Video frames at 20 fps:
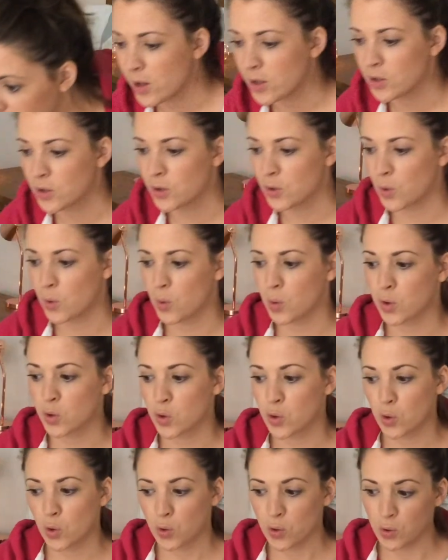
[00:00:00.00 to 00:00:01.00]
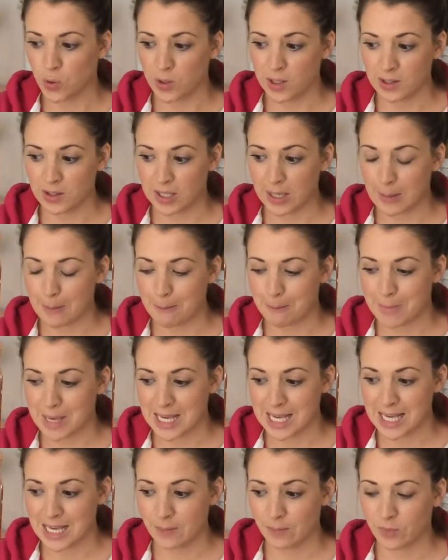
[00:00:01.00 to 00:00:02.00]
So Unique
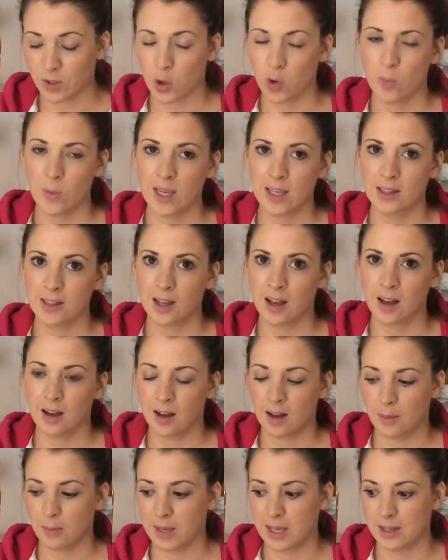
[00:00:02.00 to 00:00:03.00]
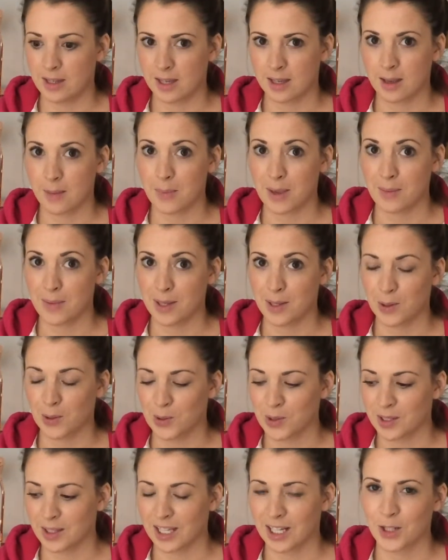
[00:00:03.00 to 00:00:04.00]
Me, who makes amazing baby
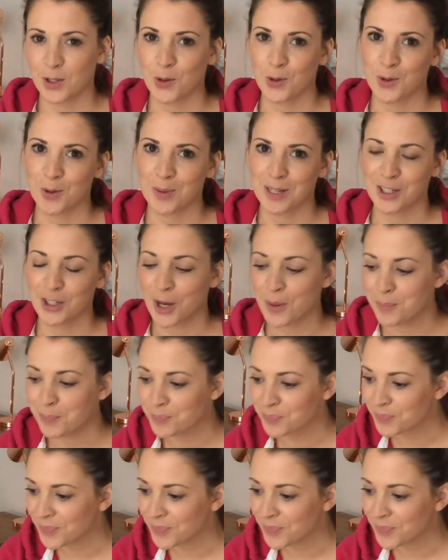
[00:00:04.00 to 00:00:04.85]
clothes and is also my chum,